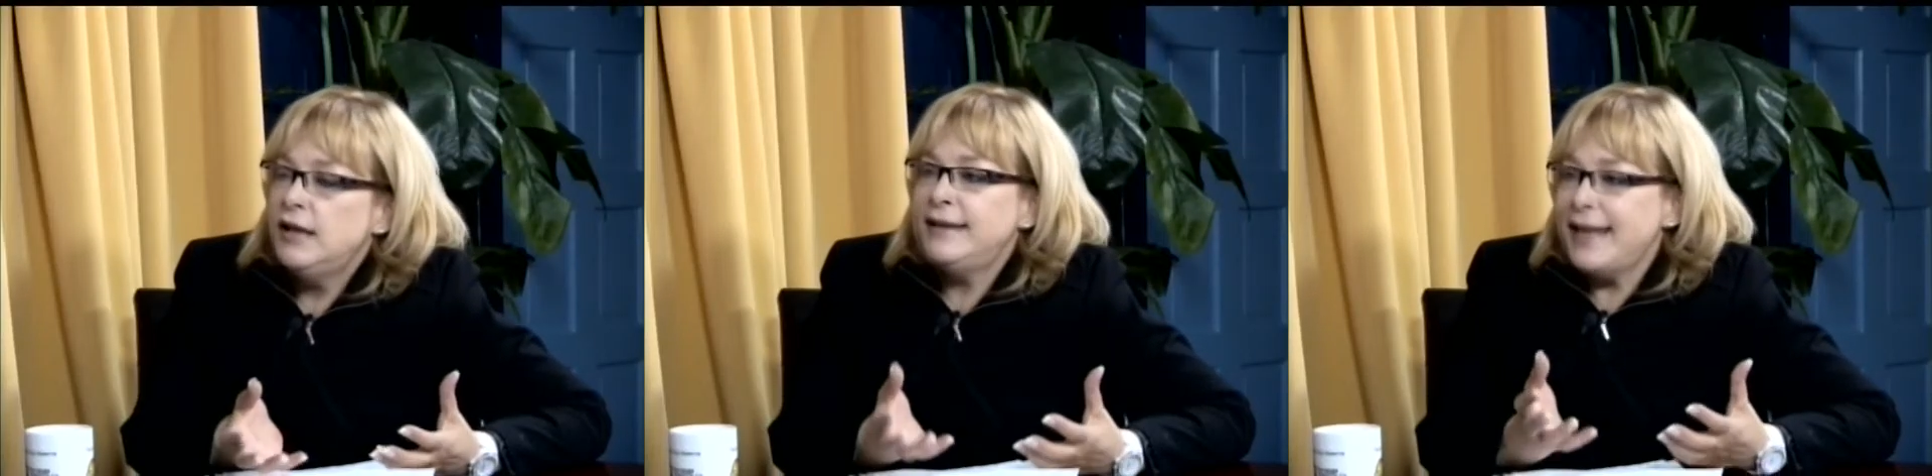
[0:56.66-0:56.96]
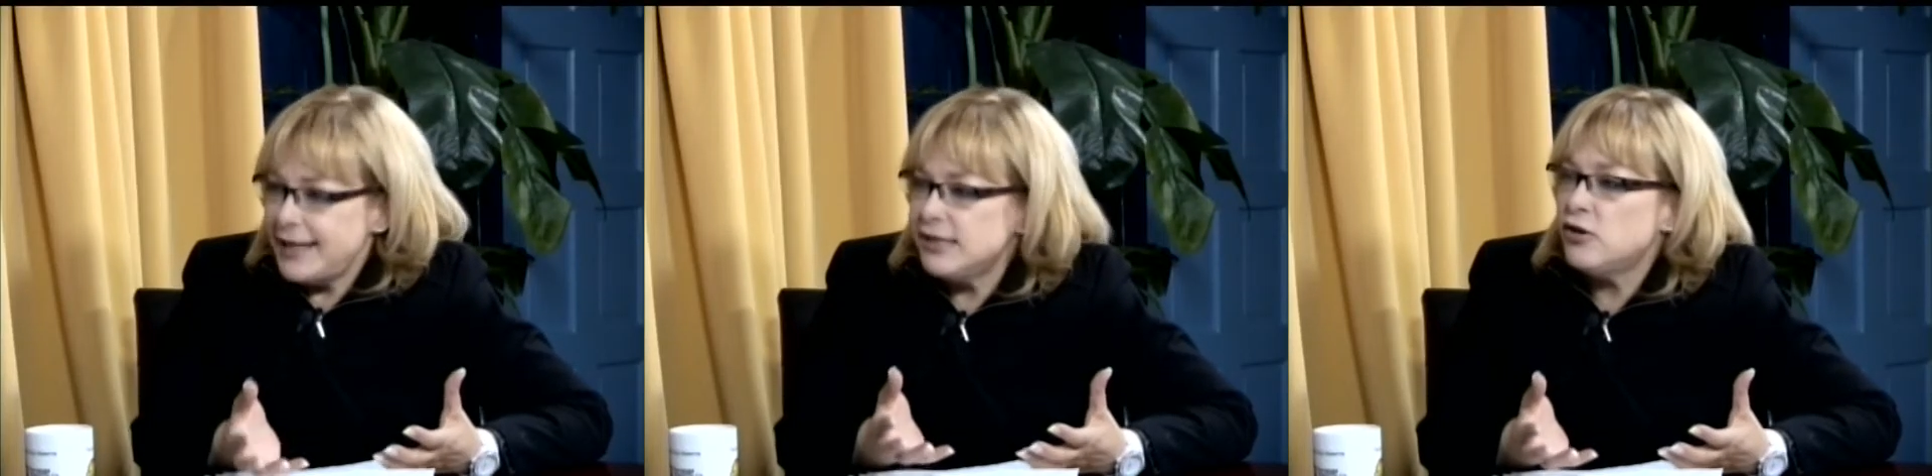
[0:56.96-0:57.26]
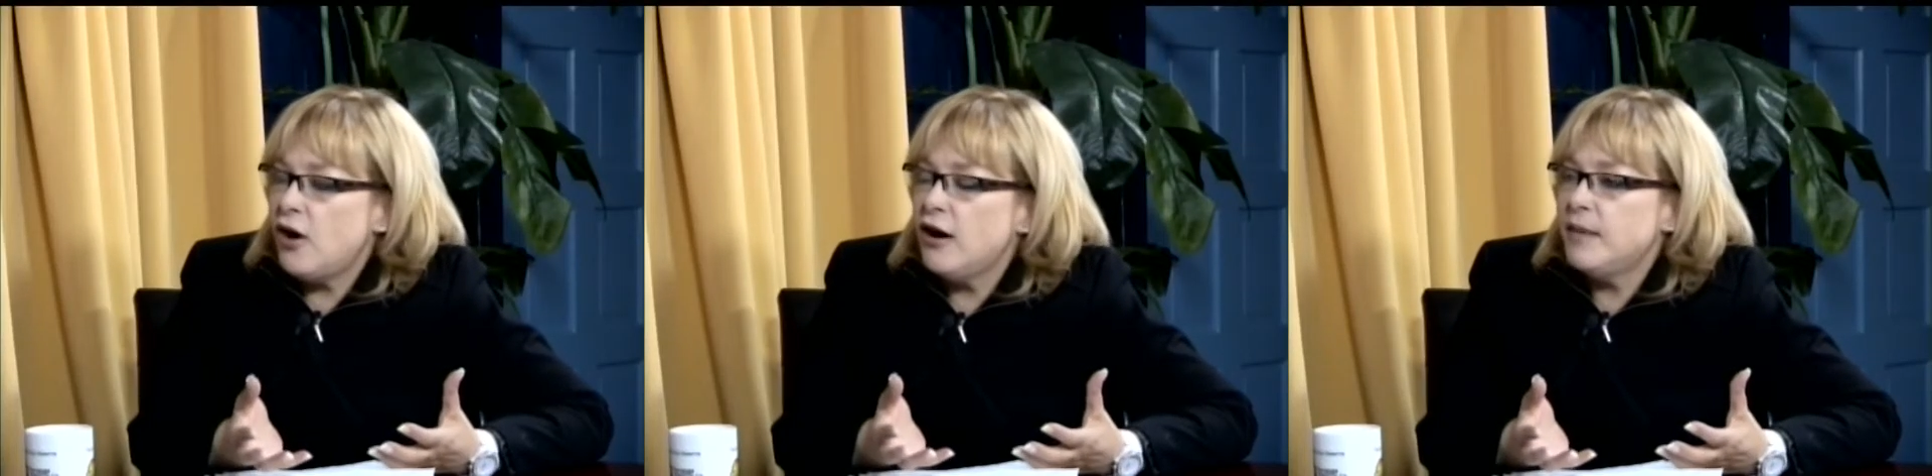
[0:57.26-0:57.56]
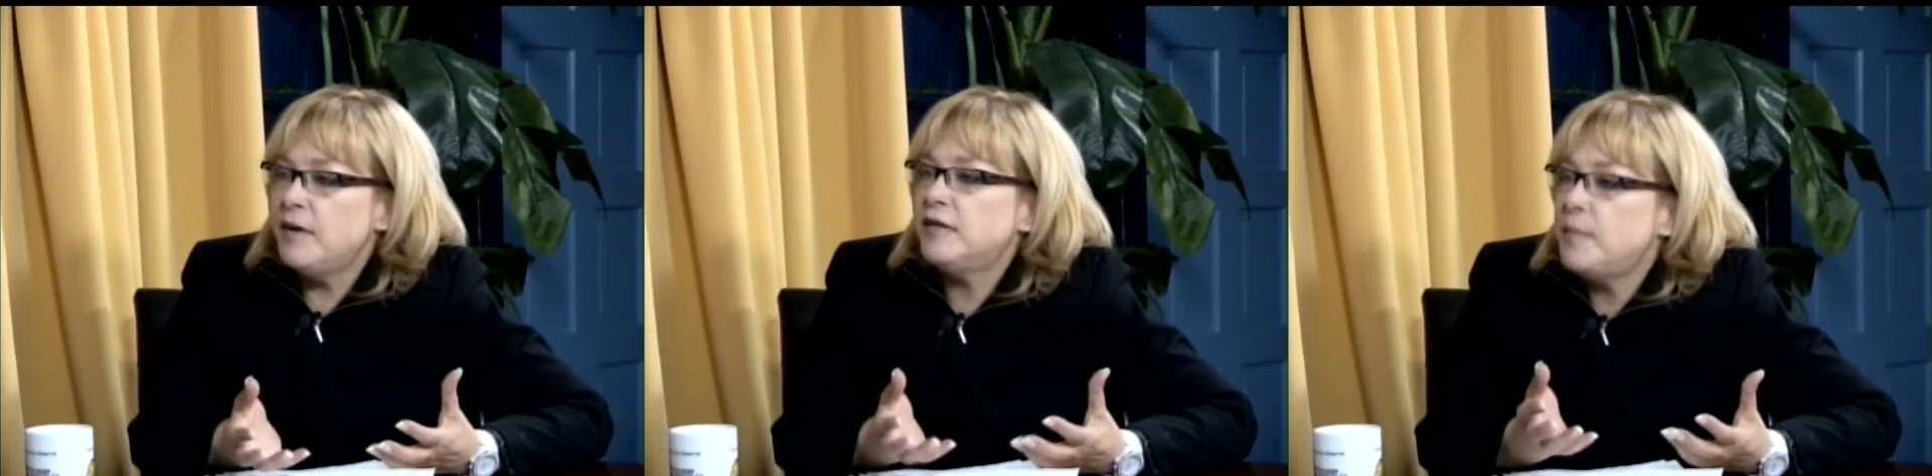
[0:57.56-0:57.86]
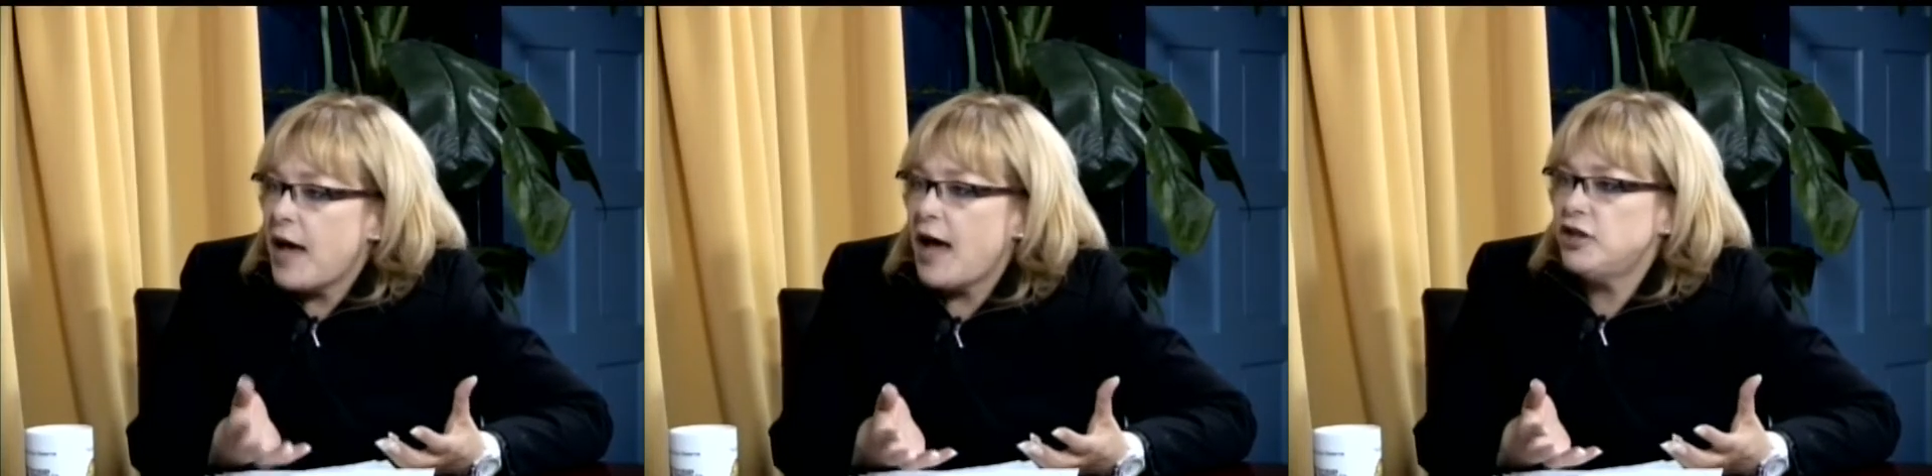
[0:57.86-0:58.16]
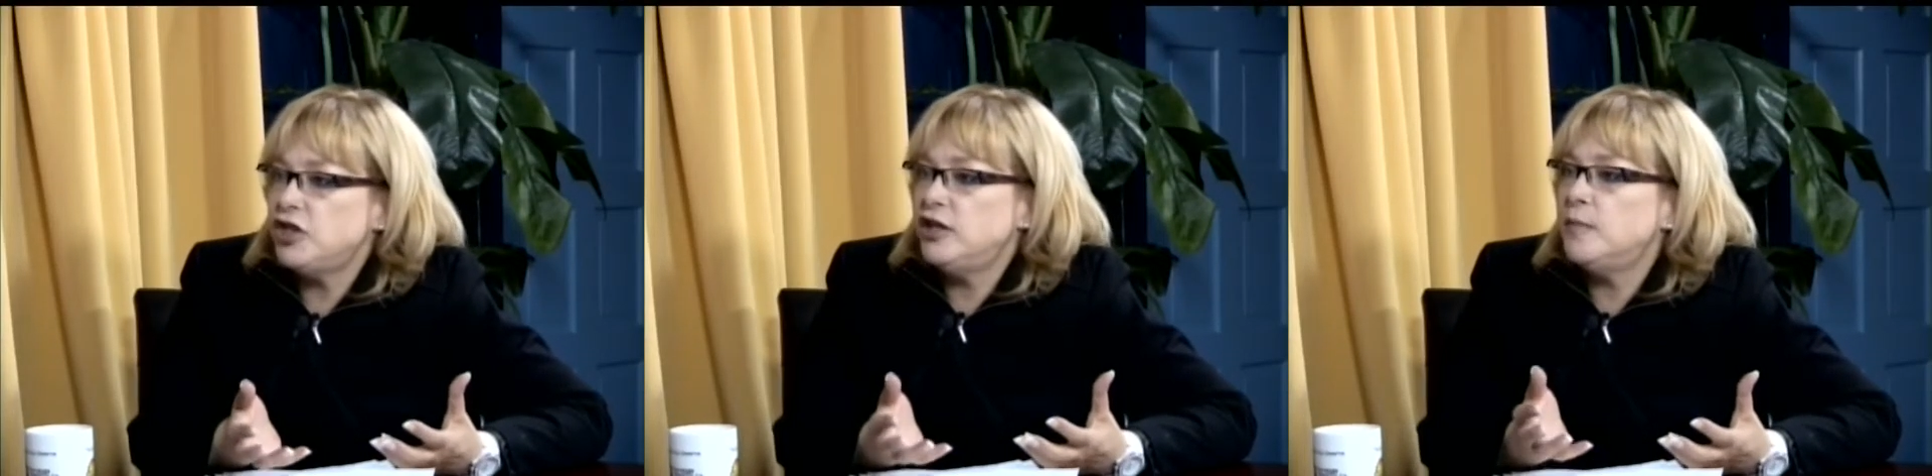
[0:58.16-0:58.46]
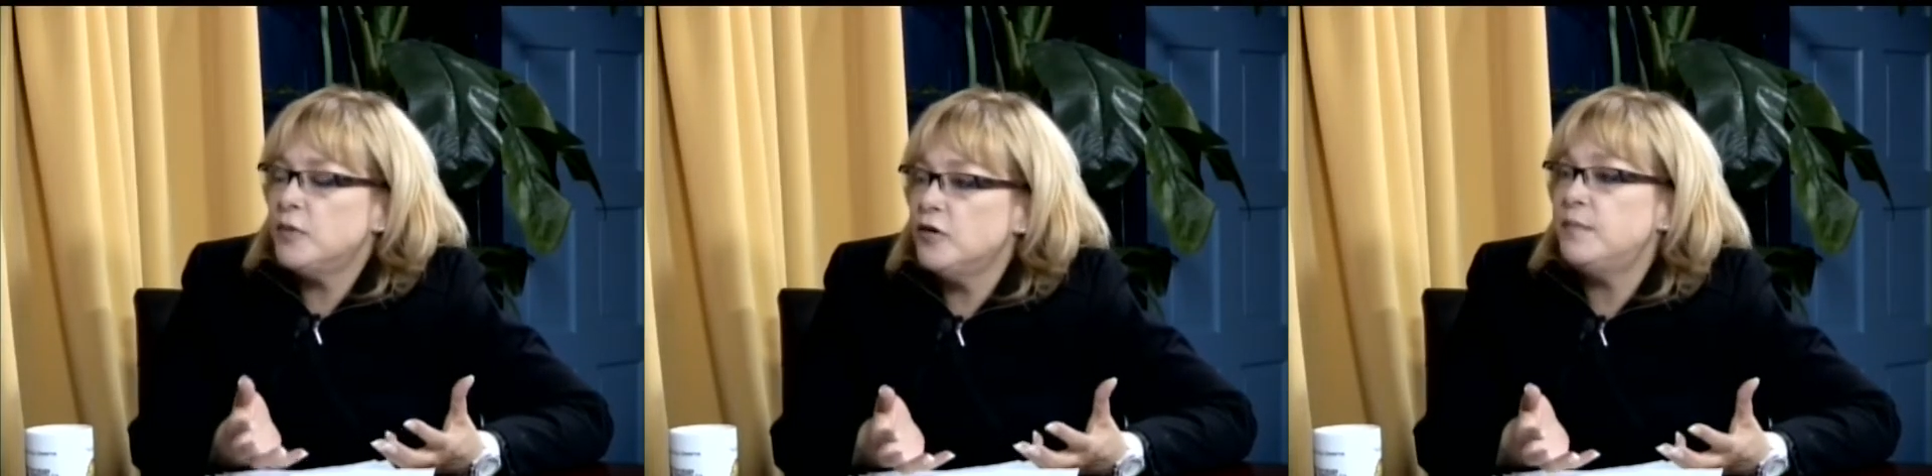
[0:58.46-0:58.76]
Let's talk about the passion, the
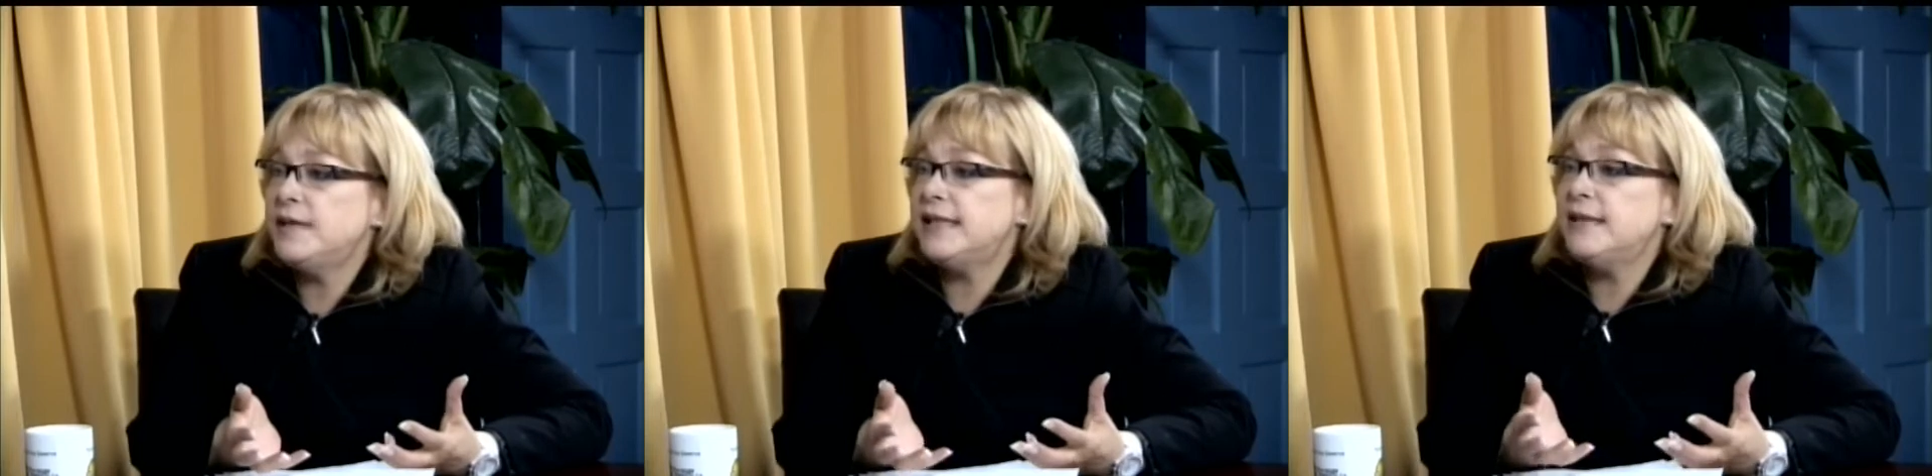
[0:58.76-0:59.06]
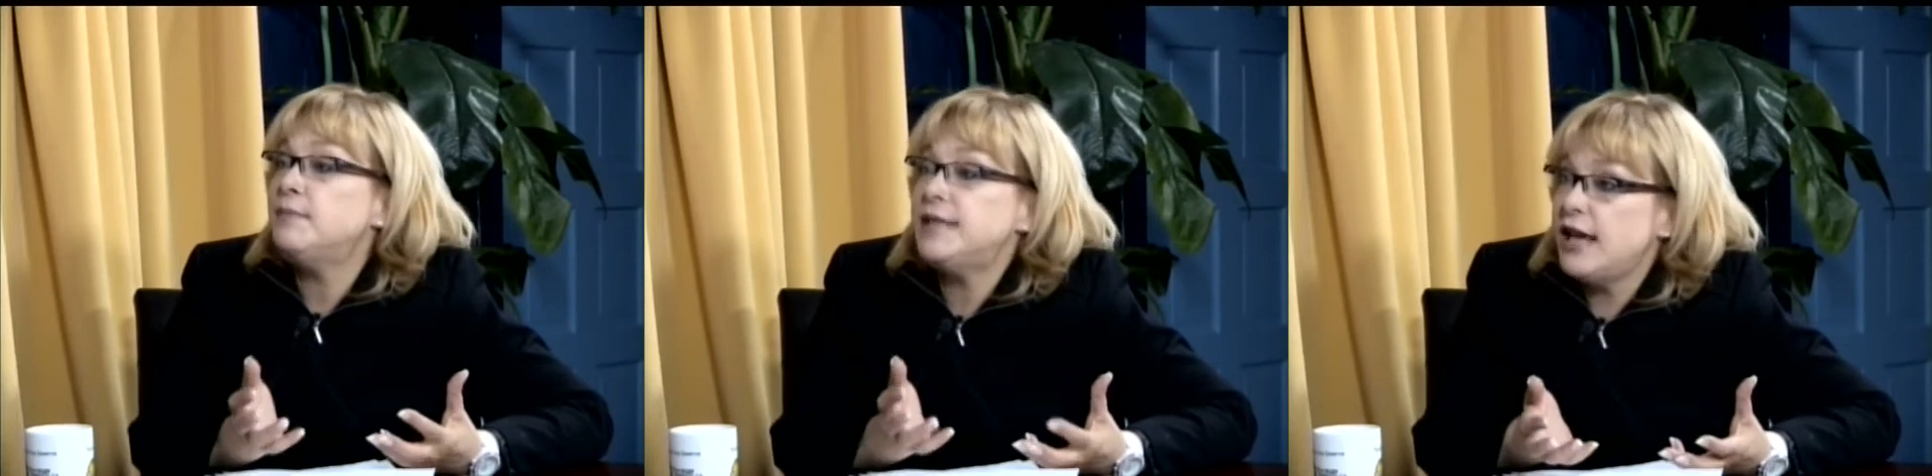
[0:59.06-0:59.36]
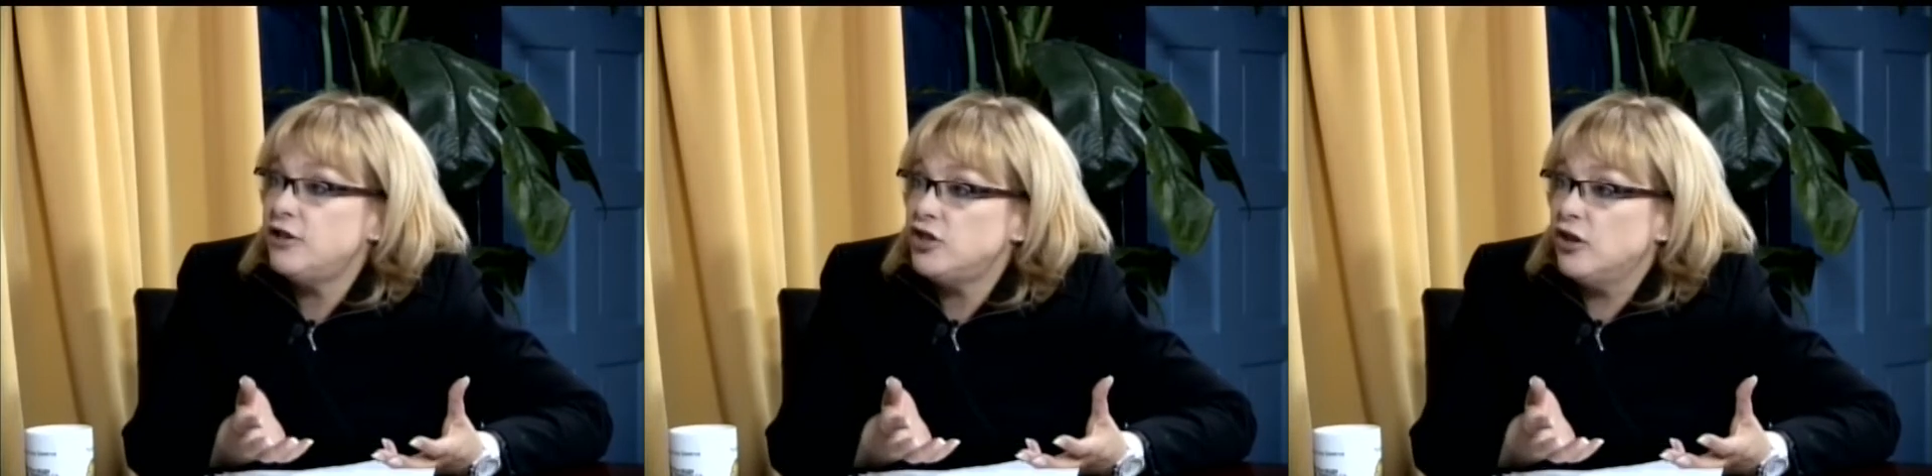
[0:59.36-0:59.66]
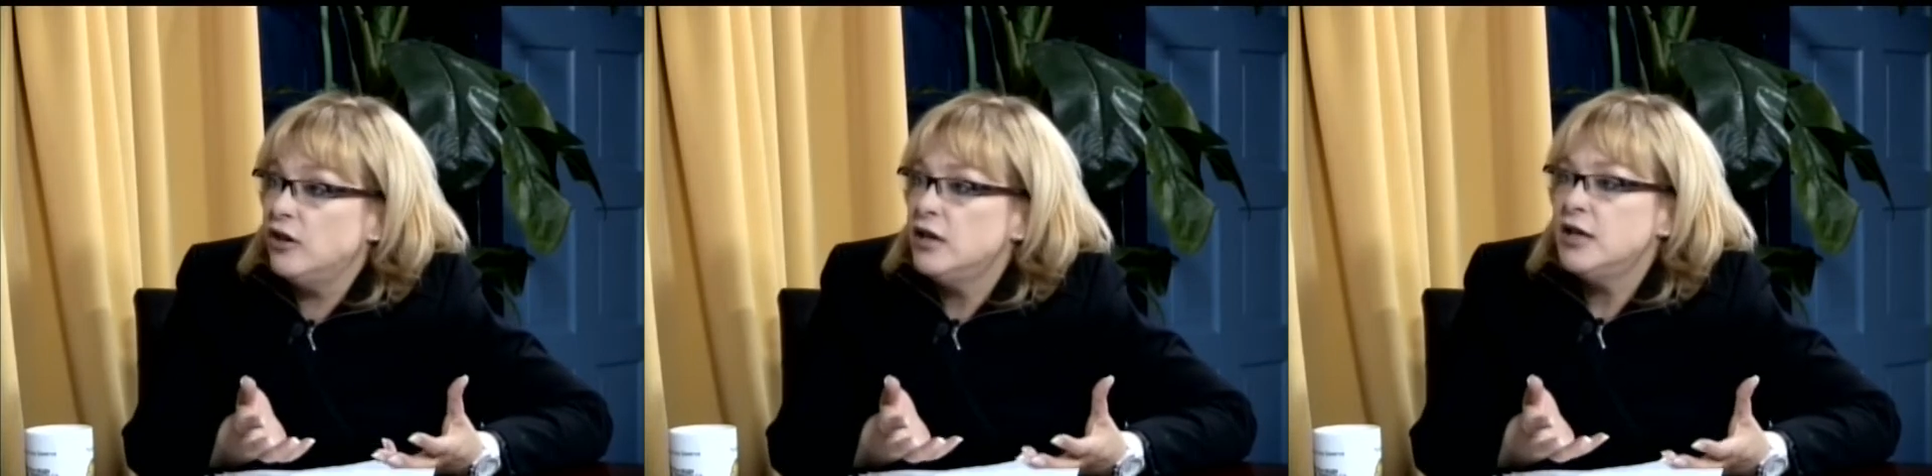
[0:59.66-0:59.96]
purpose, the potential,